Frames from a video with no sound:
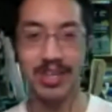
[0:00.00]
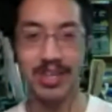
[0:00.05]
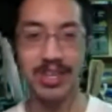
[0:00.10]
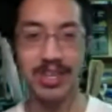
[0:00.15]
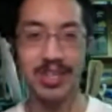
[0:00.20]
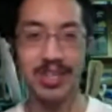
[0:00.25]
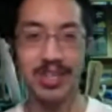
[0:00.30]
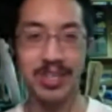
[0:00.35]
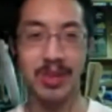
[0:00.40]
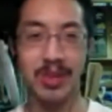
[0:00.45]

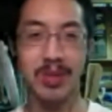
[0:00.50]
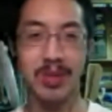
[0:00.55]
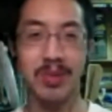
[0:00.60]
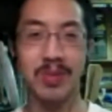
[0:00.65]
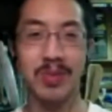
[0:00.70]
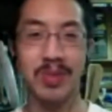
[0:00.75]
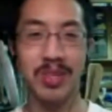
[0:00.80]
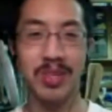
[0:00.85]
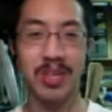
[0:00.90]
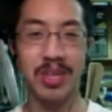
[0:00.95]
So
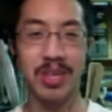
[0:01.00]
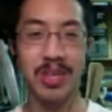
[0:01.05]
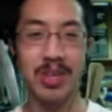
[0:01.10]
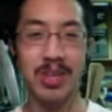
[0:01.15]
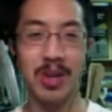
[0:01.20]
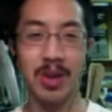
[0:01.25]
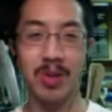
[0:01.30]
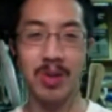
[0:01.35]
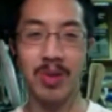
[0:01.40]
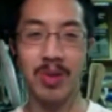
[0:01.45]
Yes.
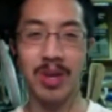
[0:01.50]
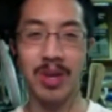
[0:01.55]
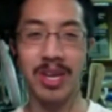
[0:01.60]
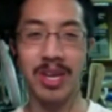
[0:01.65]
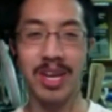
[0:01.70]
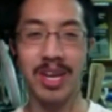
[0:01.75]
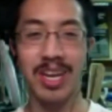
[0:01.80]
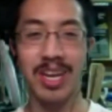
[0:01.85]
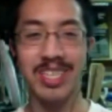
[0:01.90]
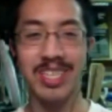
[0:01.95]
Not quite yet.
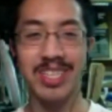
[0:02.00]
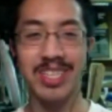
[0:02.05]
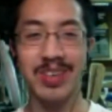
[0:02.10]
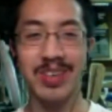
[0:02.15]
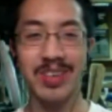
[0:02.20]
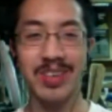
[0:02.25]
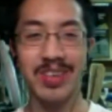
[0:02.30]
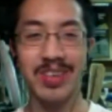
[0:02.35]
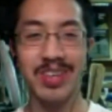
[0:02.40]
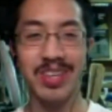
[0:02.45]
So,
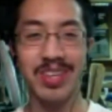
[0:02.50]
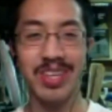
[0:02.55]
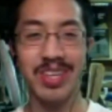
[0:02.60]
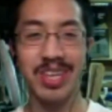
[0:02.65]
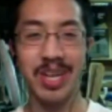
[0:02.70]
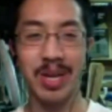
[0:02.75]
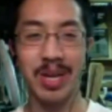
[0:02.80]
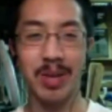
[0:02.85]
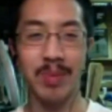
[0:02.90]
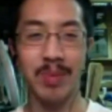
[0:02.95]

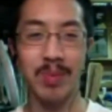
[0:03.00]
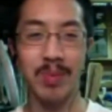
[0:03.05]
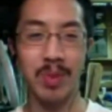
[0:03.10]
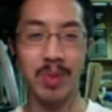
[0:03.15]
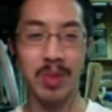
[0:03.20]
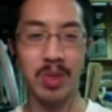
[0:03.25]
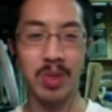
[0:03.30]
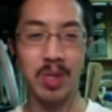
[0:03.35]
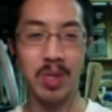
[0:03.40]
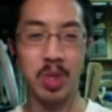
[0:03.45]
um,
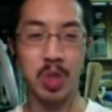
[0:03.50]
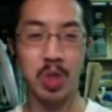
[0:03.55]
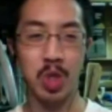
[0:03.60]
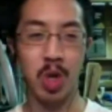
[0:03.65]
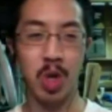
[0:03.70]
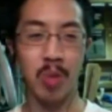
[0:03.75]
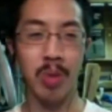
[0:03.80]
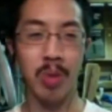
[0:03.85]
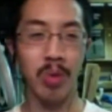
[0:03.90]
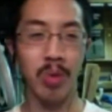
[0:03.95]

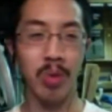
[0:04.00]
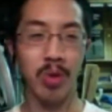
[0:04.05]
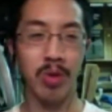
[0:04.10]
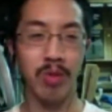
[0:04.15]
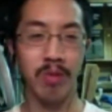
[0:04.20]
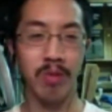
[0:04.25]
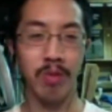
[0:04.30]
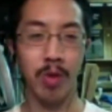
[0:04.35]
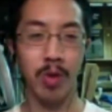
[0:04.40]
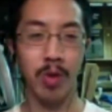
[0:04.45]
Jeremy, we're looking
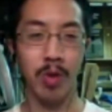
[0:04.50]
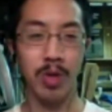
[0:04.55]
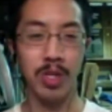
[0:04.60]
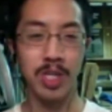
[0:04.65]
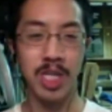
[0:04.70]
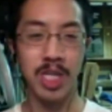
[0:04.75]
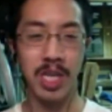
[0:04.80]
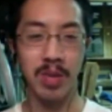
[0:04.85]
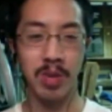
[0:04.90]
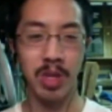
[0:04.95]
forward to
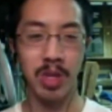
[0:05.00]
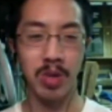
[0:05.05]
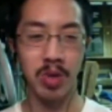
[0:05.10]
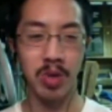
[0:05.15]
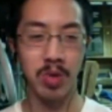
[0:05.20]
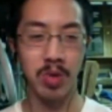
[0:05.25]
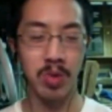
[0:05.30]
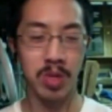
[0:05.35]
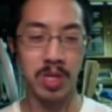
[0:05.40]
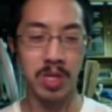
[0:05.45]
seeing what you do
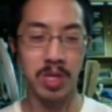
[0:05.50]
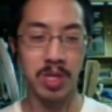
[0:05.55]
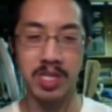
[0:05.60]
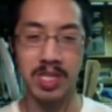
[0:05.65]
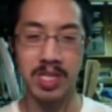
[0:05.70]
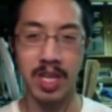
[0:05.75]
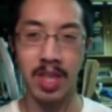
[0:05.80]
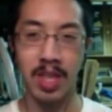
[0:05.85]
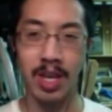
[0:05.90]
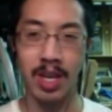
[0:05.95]
with this,
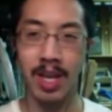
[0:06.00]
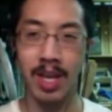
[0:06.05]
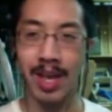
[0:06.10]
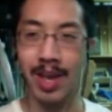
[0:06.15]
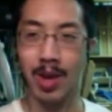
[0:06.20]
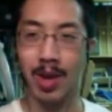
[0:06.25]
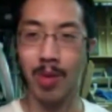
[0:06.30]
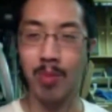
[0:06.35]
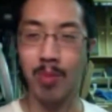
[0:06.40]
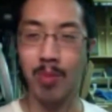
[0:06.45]
and then
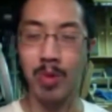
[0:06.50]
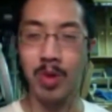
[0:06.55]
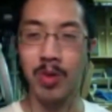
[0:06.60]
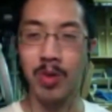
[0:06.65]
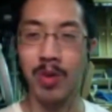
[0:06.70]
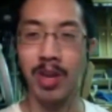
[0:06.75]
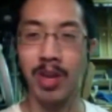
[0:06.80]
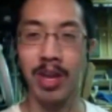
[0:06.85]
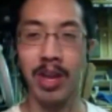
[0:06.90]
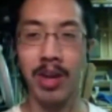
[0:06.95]
Adam, you
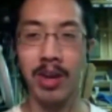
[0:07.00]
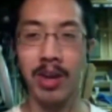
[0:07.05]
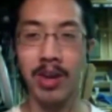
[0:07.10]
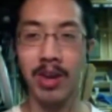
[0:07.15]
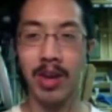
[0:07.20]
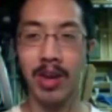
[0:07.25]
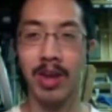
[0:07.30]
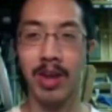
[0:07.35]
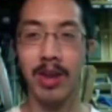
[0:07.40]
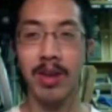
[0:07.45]
can
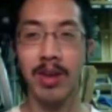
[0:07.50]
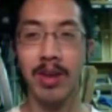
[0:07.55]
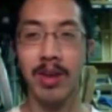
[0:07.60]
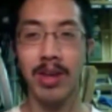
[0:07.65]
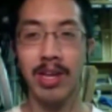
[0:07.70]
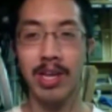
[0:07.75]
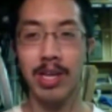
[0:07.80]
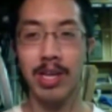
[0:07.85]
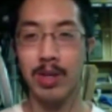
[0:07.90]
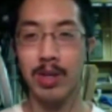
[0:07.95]

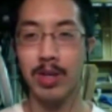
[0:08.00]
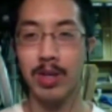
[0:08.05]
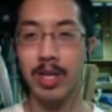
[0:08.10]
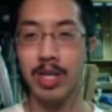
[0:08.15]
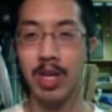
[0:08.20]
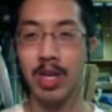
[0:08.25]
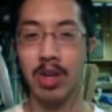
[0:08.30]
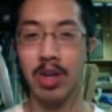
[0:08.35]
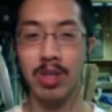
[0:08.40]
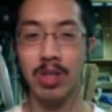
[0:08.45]
you can
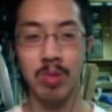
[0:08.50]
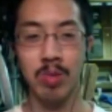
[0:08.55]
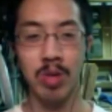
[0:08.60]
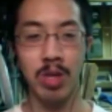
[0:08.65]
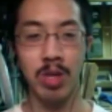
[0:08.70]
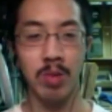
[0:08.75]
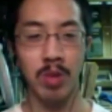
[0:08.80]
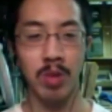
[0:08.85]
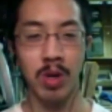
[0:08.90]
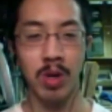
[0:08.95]
tell us what you
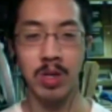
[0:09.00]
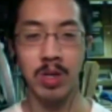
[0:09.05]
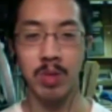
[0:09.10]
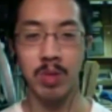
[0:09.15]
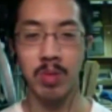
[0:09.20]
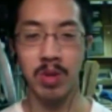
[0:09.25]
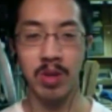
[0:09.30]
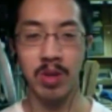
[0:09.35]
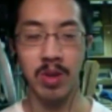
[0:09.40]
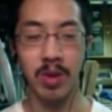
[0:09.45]
want it to be.